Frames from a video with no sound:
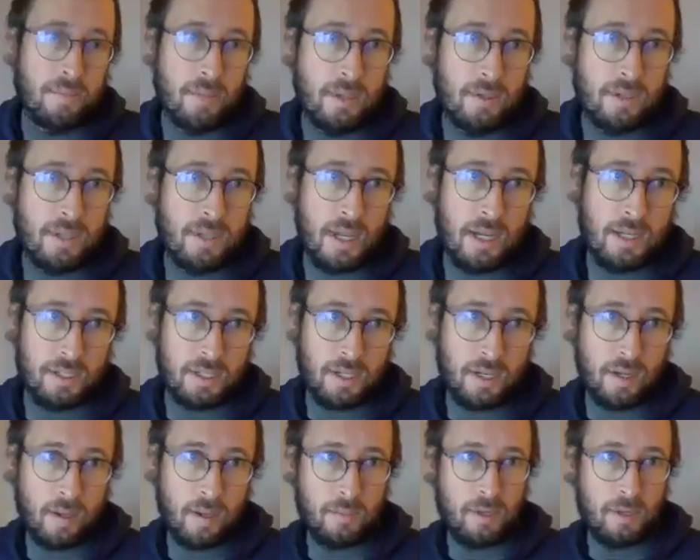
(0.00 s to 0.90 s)

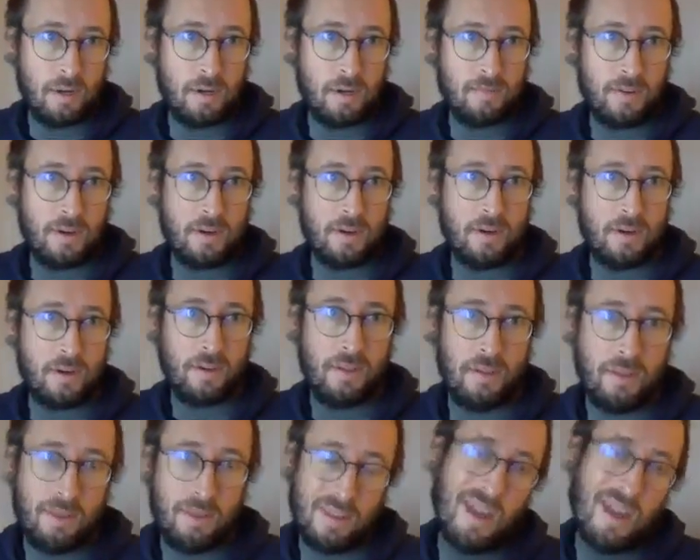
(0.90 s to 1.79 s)
mutation observer
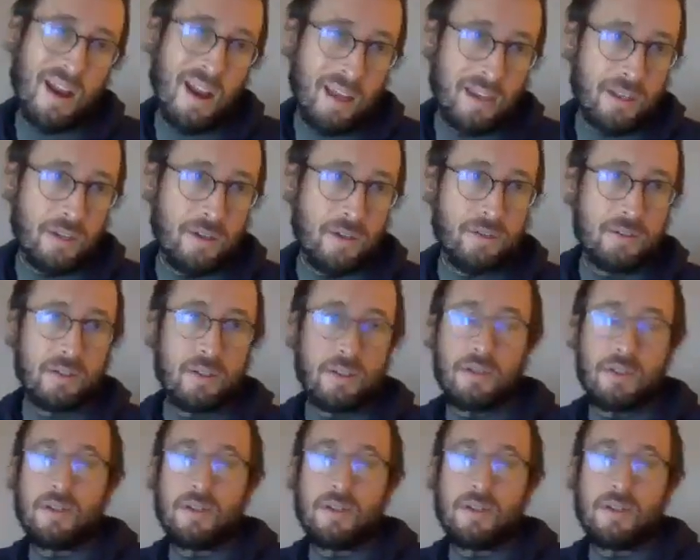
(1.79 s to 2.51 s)
that I use.